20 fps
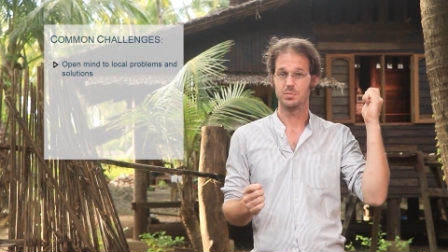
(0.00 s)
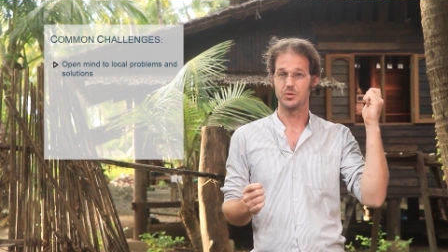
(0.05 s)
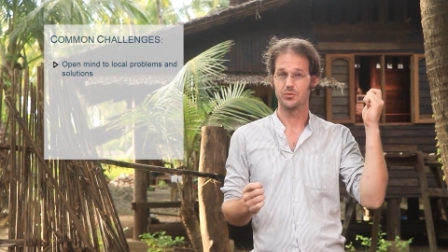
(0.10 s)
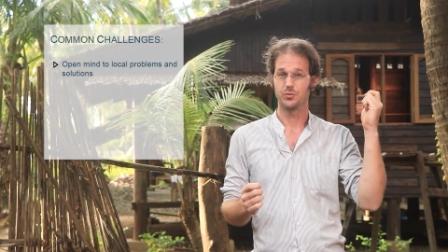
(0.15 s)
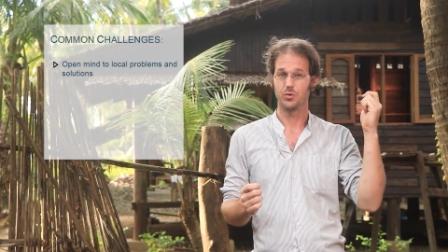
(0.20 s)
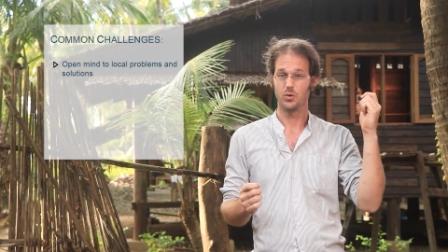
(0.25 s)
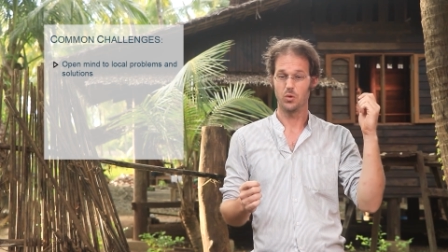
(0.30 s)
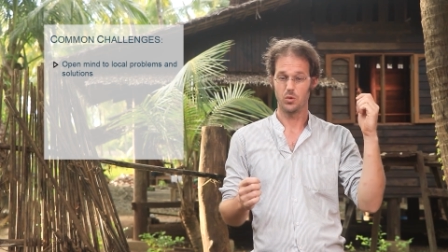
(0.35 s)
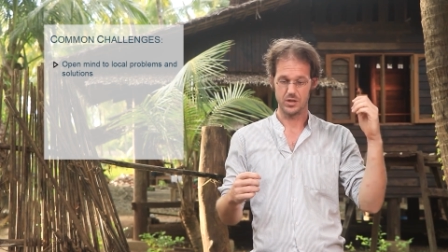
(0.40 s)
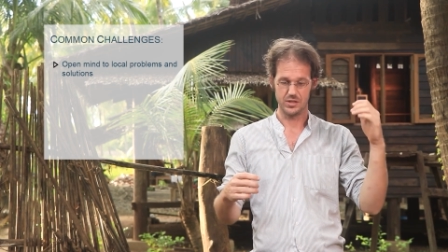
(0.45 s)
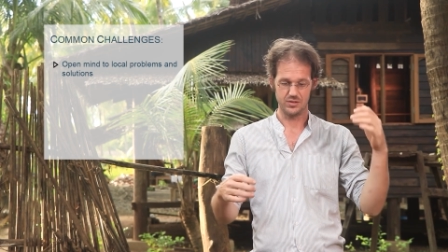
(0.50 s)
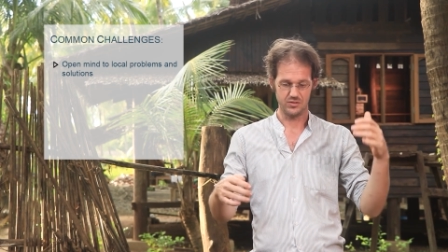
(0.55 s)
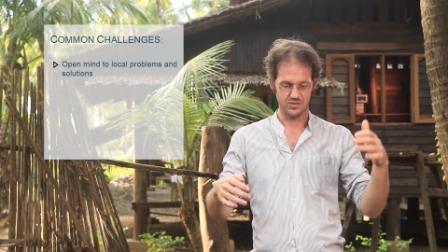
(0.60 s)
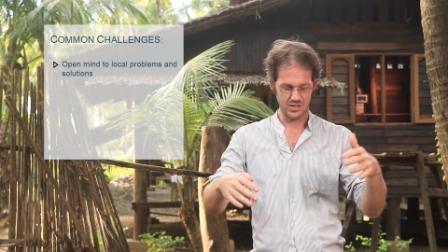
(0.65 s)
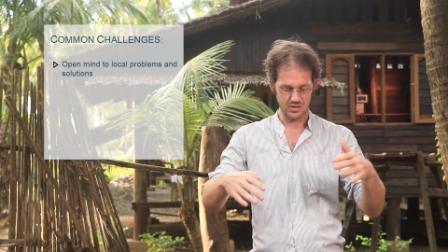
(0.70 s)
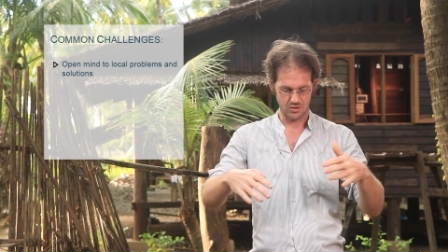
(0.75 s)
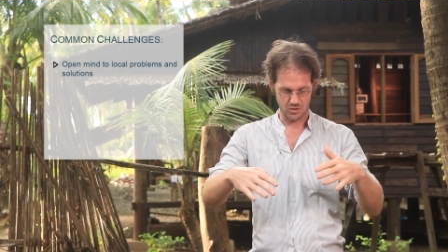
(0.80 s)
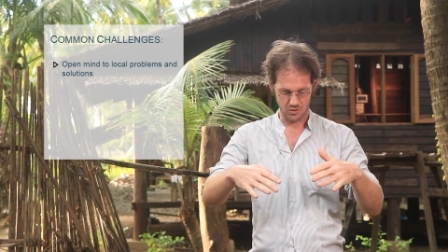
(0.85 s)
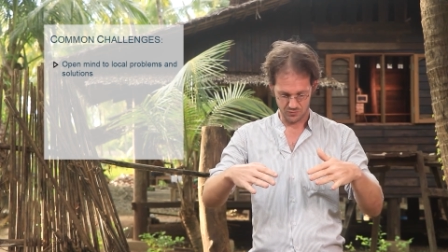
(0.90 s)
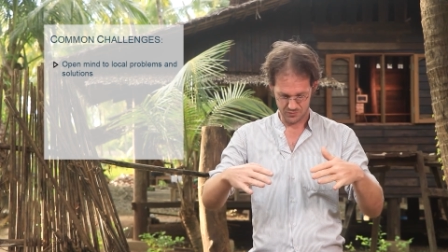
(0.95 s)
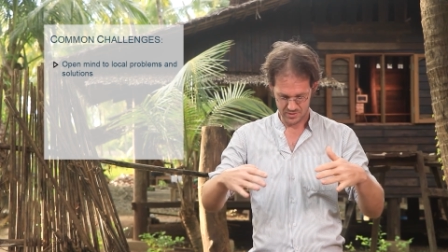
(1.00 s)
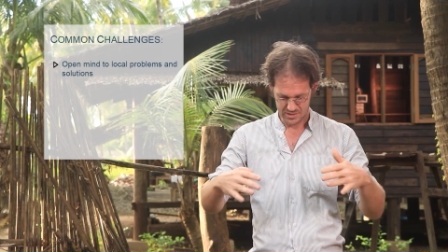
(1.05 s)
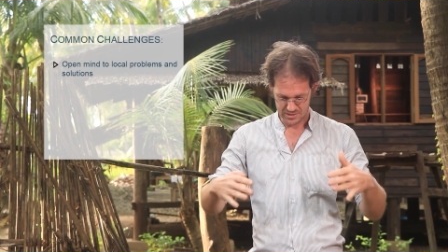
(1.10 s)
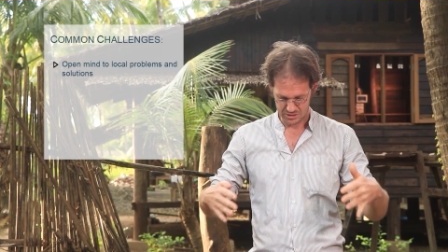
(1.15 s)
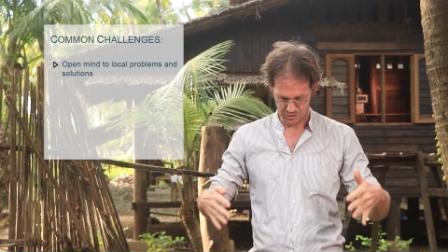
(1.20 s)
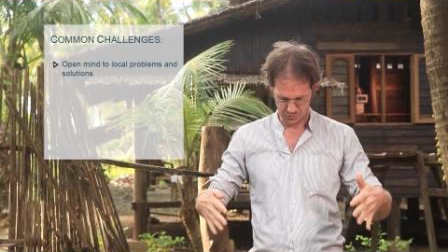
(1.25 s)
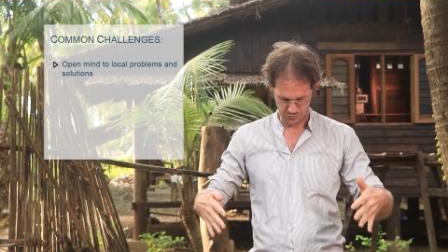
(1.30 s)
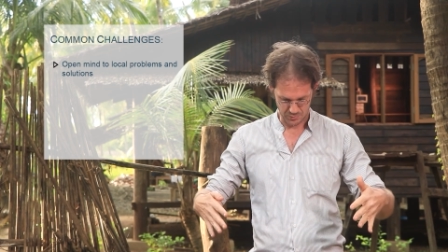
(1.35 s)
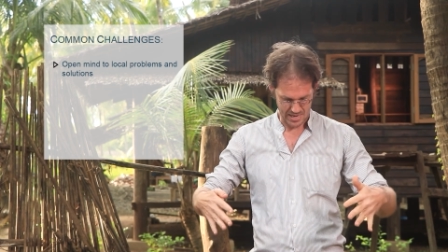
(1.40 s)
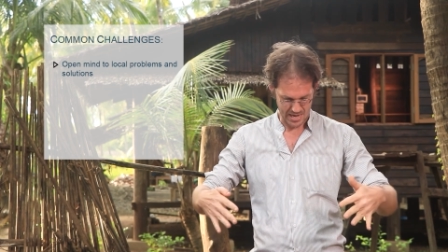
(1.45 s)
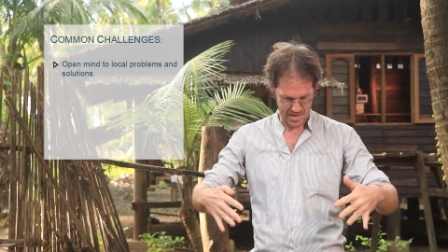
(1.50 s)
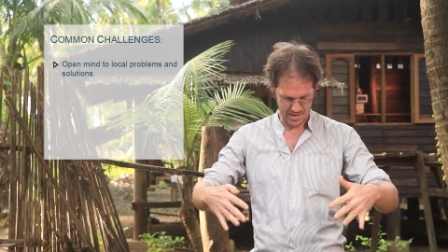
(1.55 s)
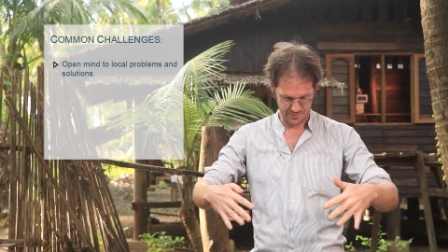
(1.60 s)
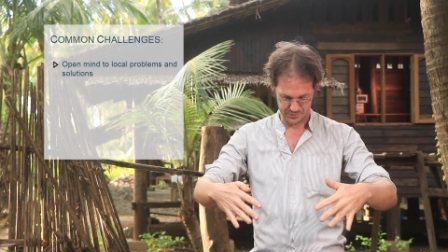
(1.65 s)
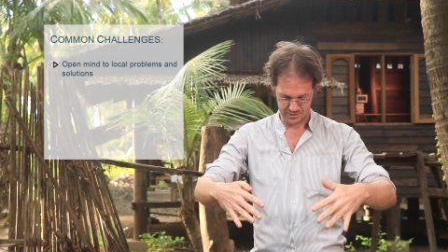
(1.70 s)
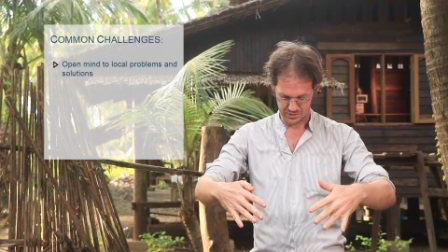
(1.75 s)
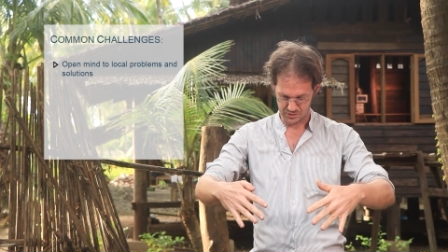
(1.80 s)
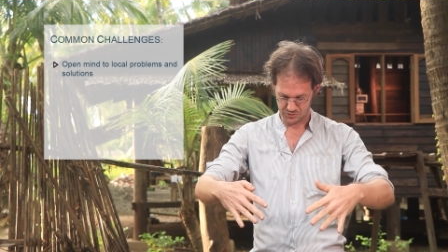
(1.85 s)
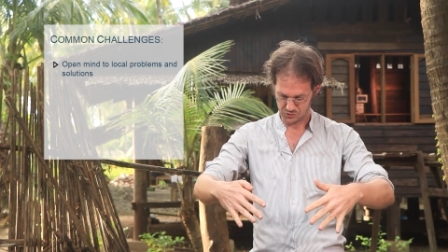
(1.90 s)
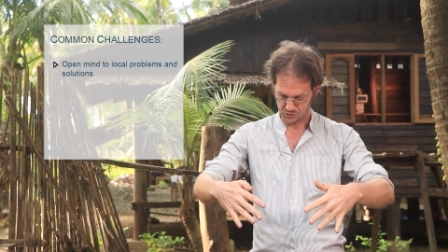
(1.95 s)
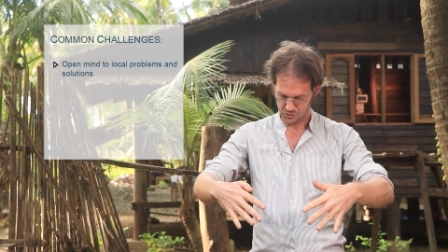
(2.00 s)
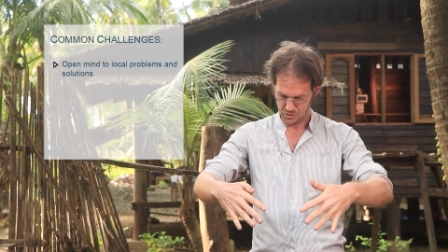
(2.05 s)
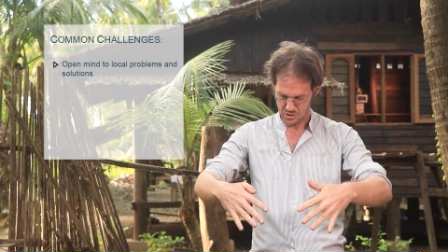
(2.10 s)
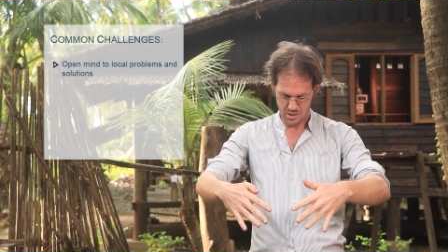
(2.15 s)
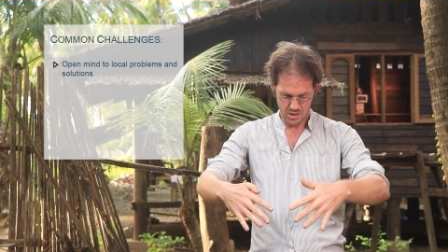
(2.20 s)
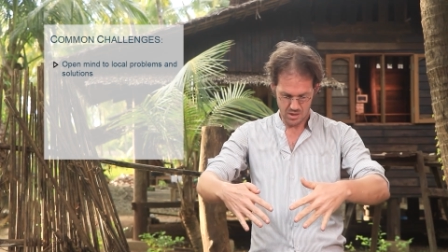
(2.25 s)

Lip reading: before in Zikong village, we have this